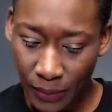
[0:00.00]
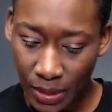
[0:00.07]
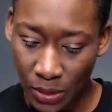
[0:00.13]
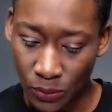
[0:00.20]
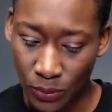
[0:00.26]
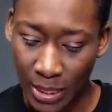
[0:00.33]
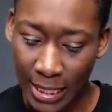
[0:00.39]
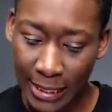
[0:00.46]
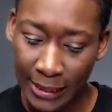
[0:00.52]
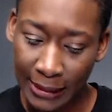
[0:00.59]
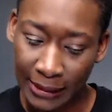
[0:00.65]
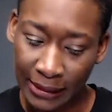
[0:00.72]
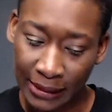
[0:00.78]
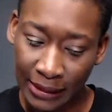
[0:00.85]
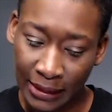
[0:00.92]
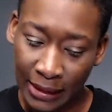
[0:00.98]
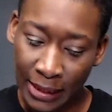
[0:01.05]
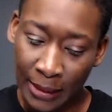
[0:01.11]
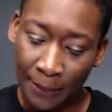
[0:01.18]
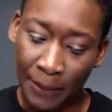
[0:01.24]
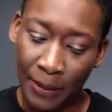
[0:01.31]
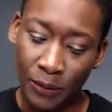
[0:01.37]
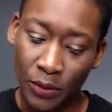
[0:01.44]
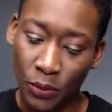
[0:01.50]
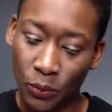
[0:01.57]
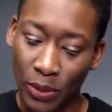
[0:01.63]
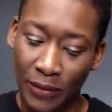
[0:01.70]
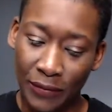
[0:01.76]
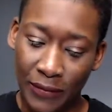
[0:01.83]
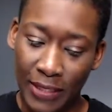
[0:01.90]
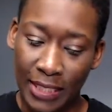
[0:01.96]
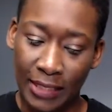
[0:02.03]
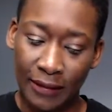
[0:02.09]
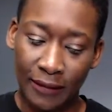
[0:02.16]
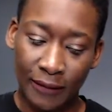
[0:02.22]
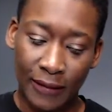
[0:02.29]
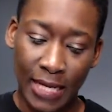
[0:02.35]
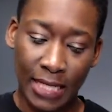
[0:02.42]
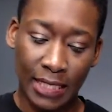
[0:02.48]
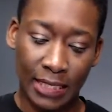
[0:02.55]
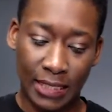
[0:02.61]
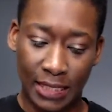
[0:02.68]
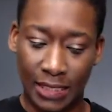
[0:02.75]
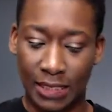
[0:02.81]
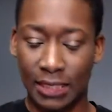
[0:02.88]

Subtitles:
Okay? But the one thing that it